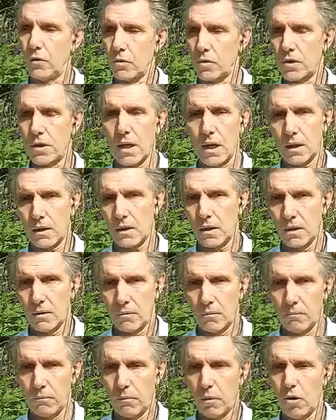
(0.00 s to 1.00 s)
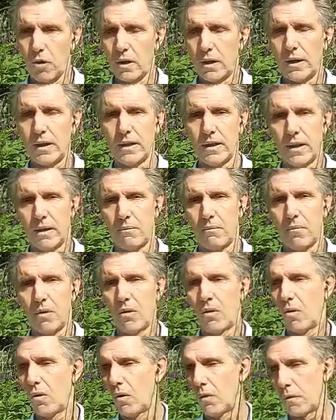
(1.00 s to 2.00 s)
You start boiling them
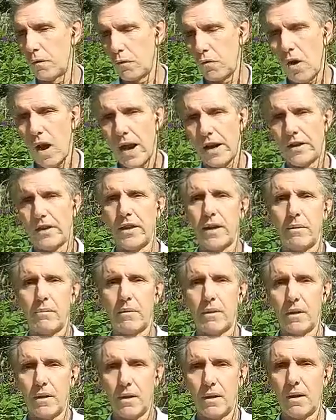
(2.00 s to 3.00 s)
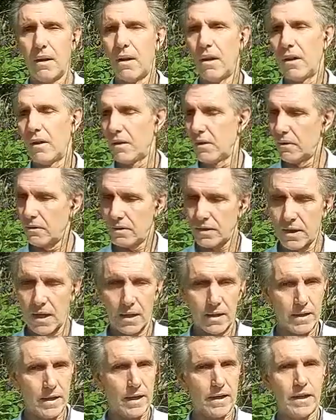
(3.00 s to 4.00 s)
or frying them, you
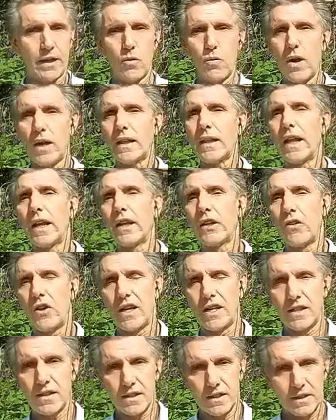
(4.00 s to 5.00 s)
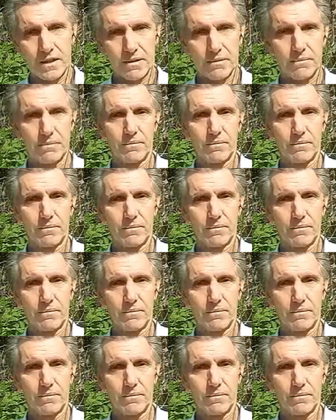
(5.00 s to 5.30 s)
start gaining weight like crazy,